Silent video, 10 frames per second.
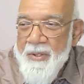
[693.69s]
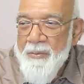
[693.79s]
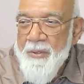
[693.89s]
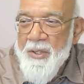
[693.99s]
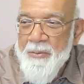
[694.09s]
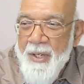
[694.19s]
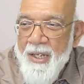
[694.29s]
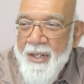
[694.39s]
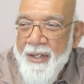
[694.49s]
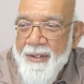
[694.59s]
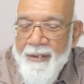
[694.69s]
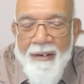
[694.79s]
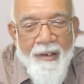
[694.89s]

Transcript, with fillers: will be smiling,